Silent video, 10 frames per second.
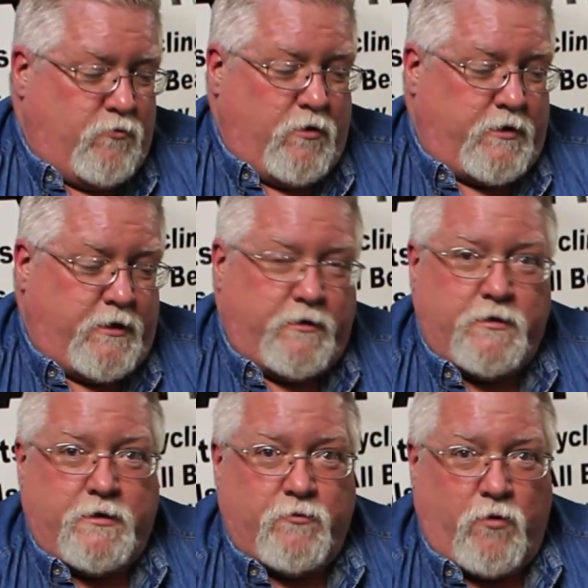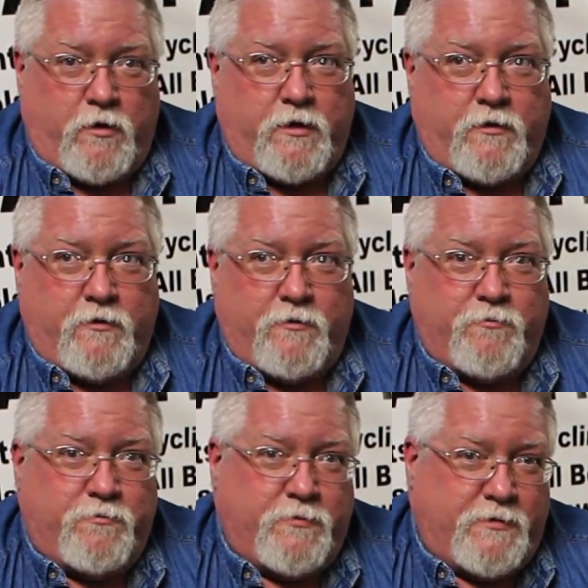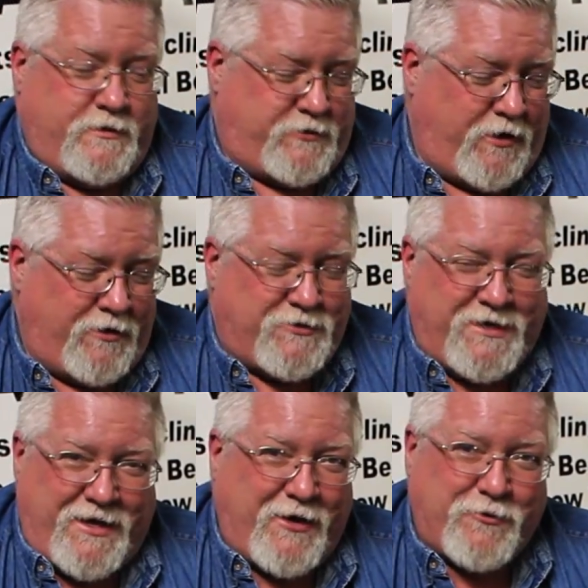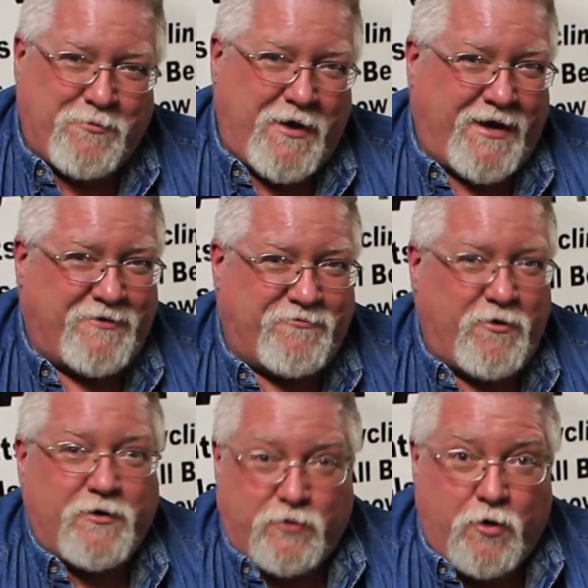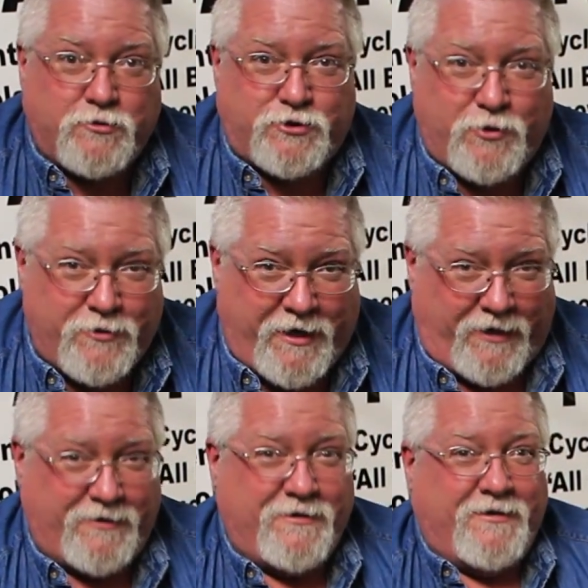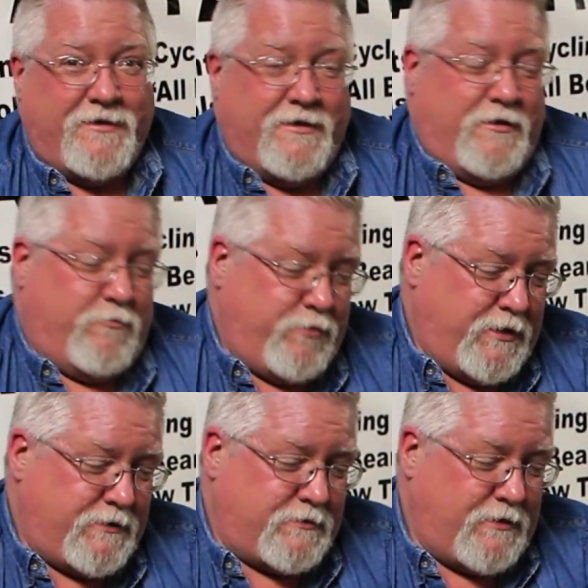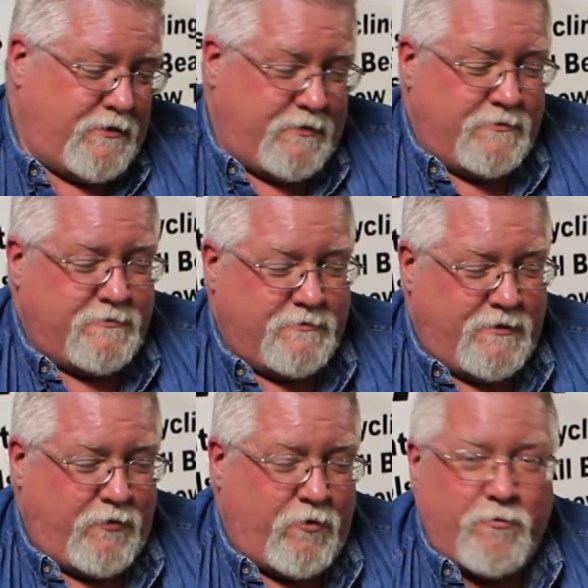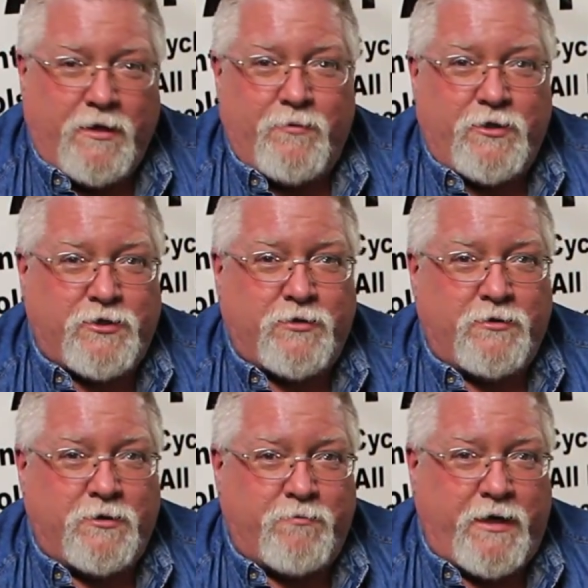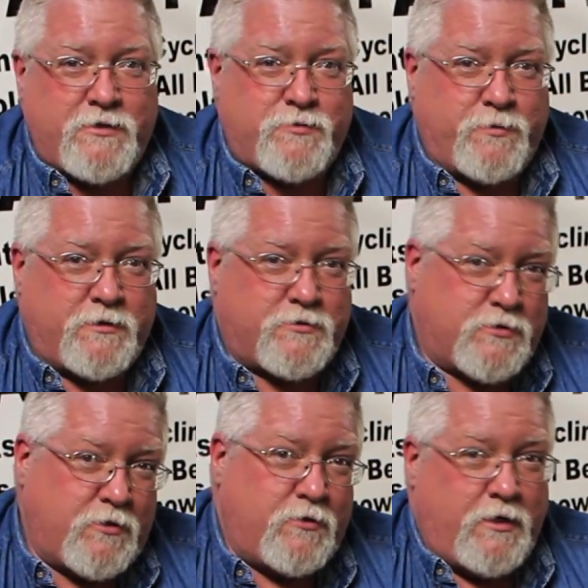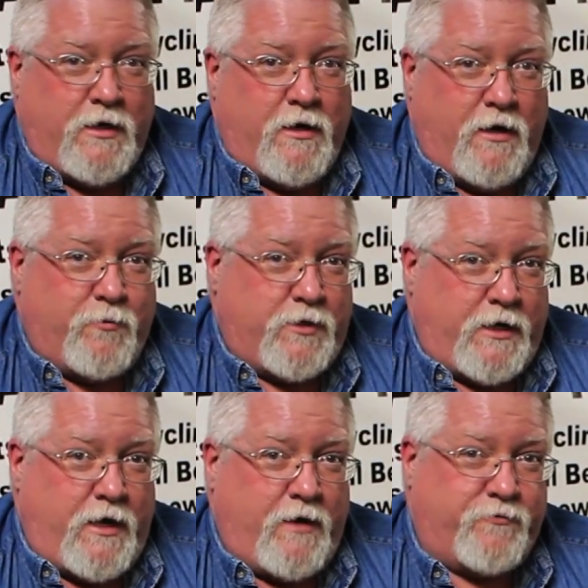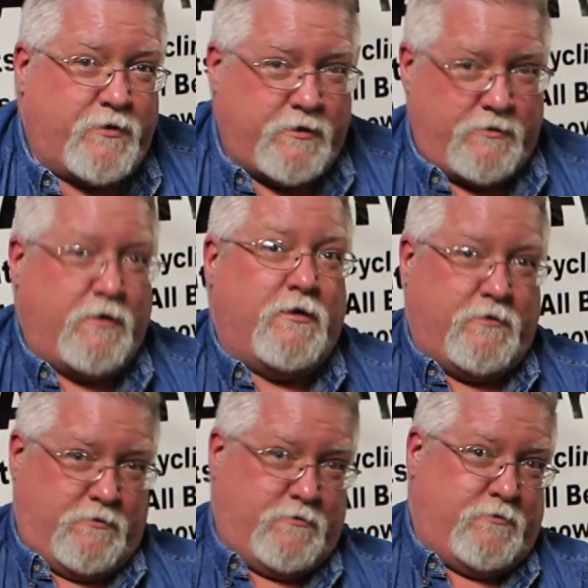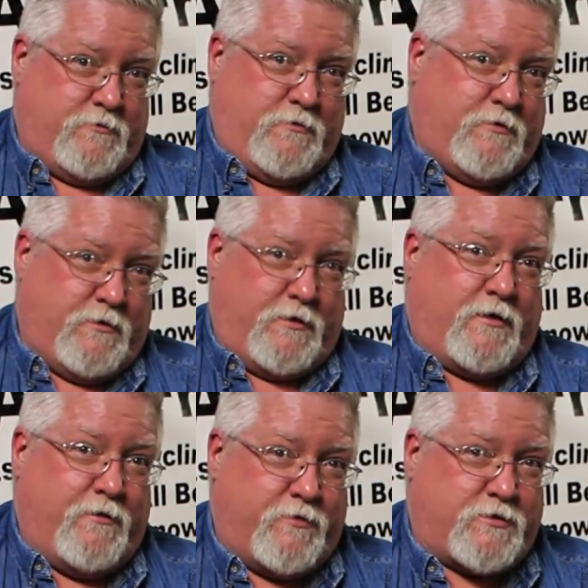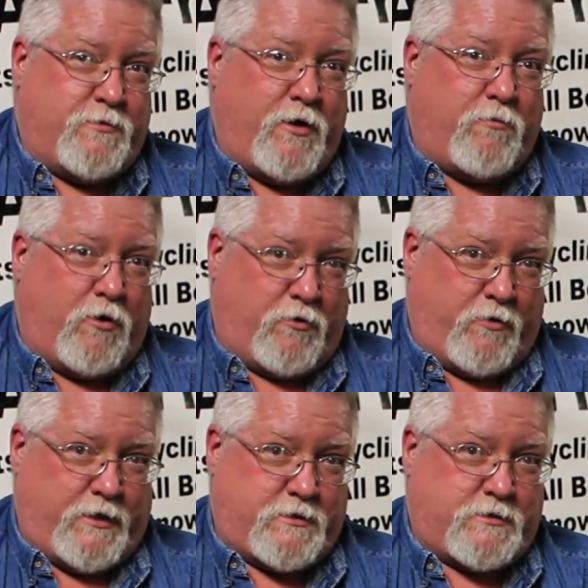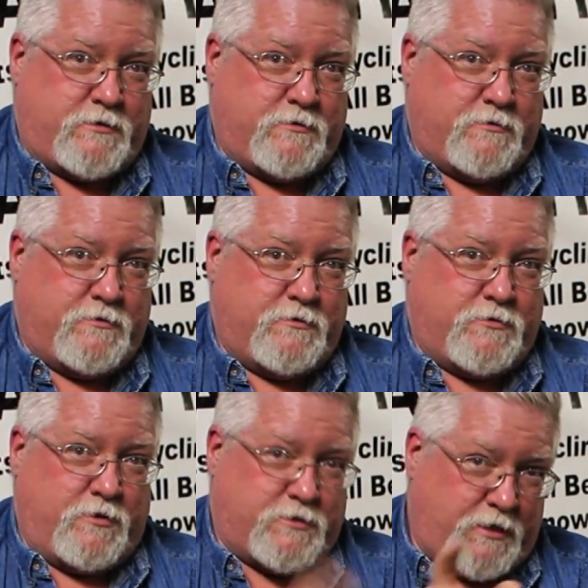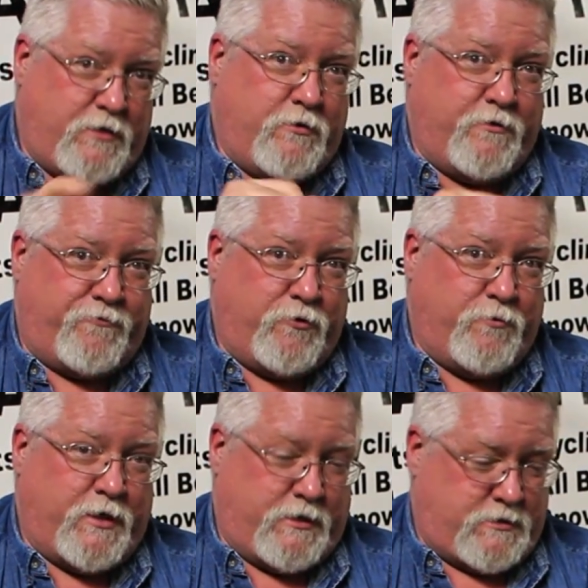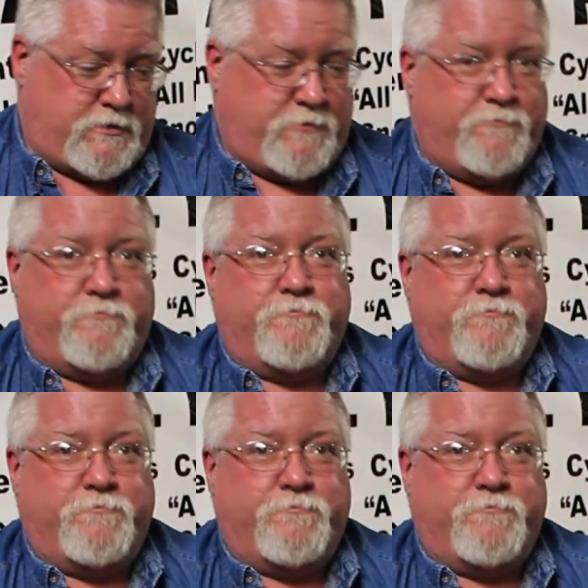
working the charging handle back and forth. It goes shooting, but they won't let me shoot in the basement, so I'm going to have to give it some elbow grease. So I'll see you in a few minutes.